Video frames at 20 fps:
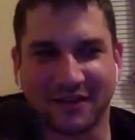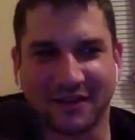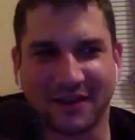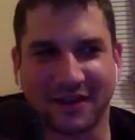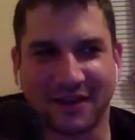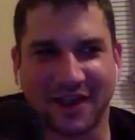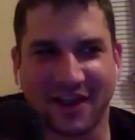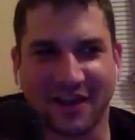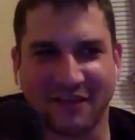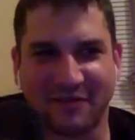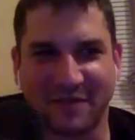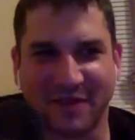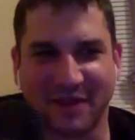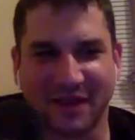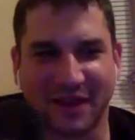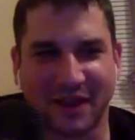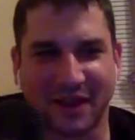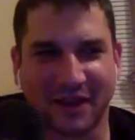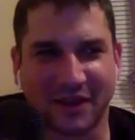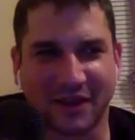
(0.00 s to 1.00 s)
it gave
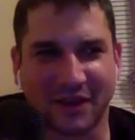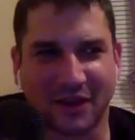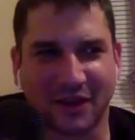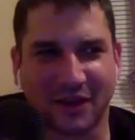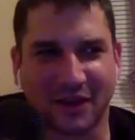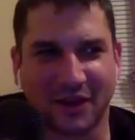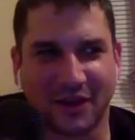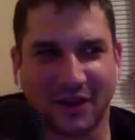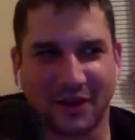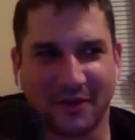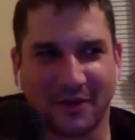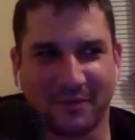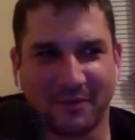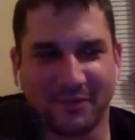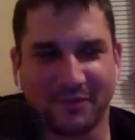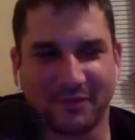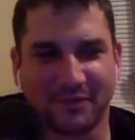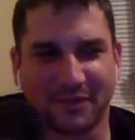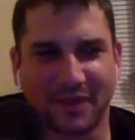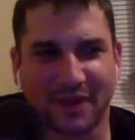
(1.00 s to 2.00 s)
me like I
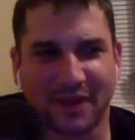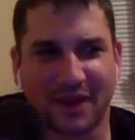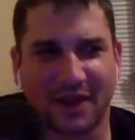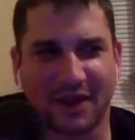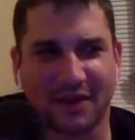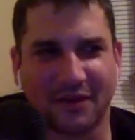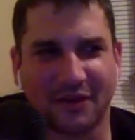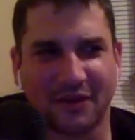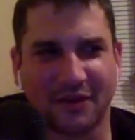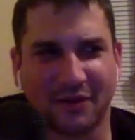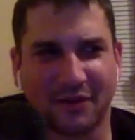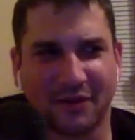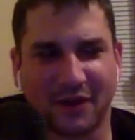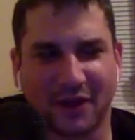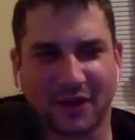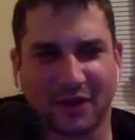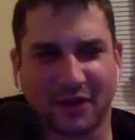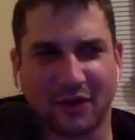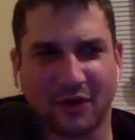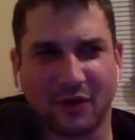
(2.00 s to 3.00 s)
don't know,
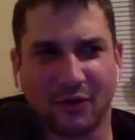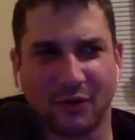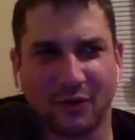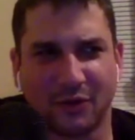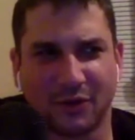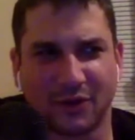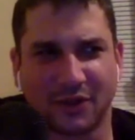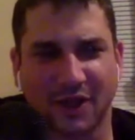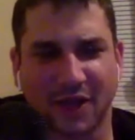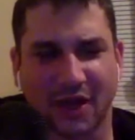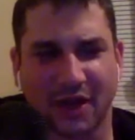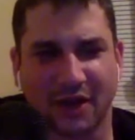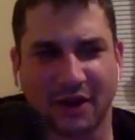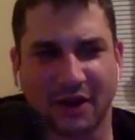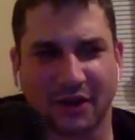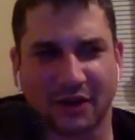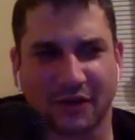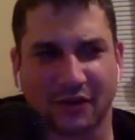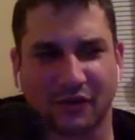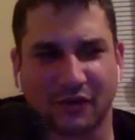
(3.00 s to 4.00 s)
like old kind
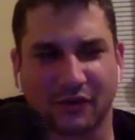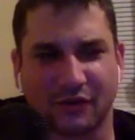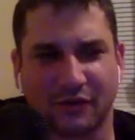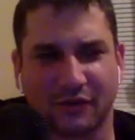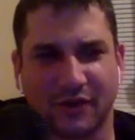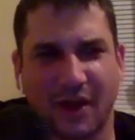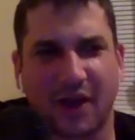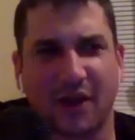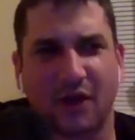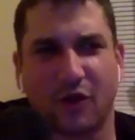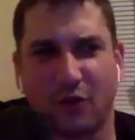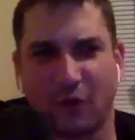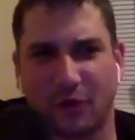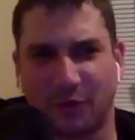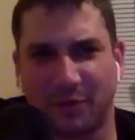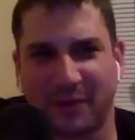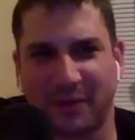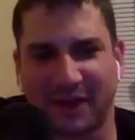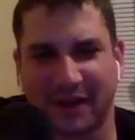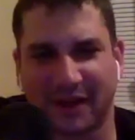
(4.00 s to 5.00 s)
of not
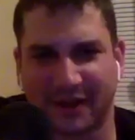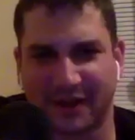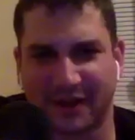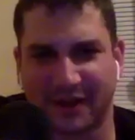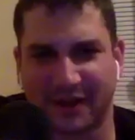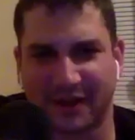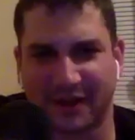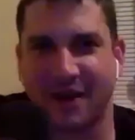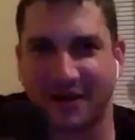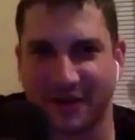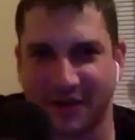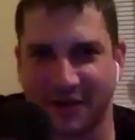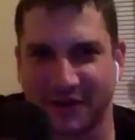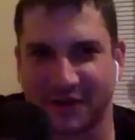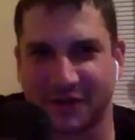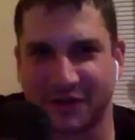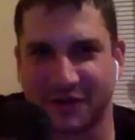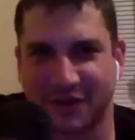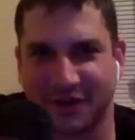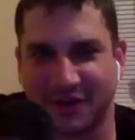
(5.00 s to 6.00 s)
old but like
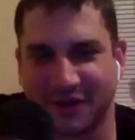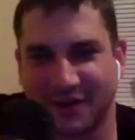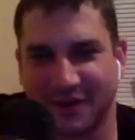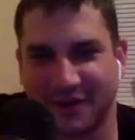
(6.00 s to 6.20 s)
90s